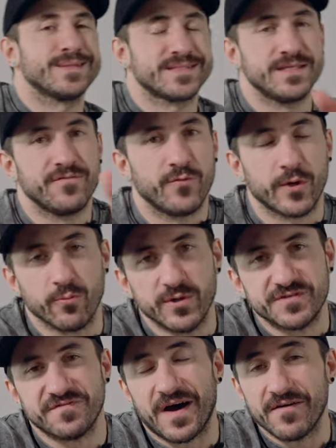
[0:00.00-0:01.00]
Let's see if we can
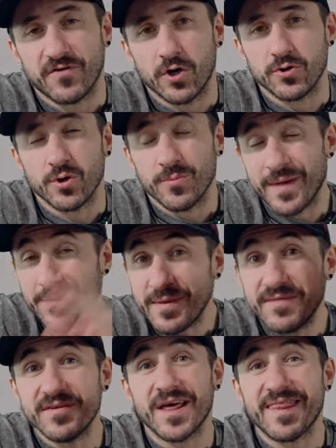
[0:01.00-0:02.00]
reach 500 or maybe
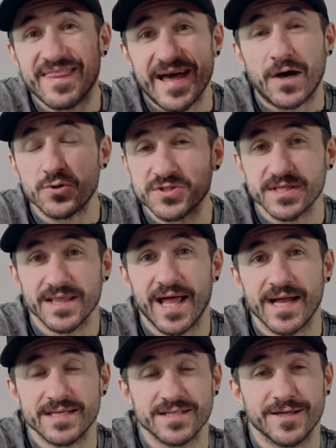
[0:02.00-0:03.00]
even a thousand
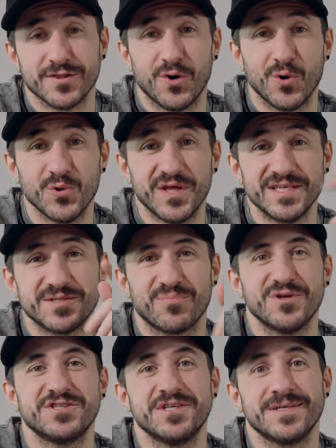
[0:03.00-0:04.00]
likes like the old days.
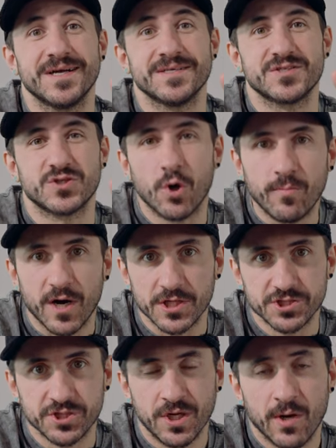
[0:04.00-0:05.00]
Appreciate you guys so
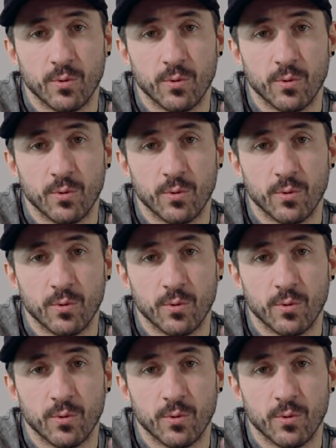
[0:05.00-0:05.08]
much.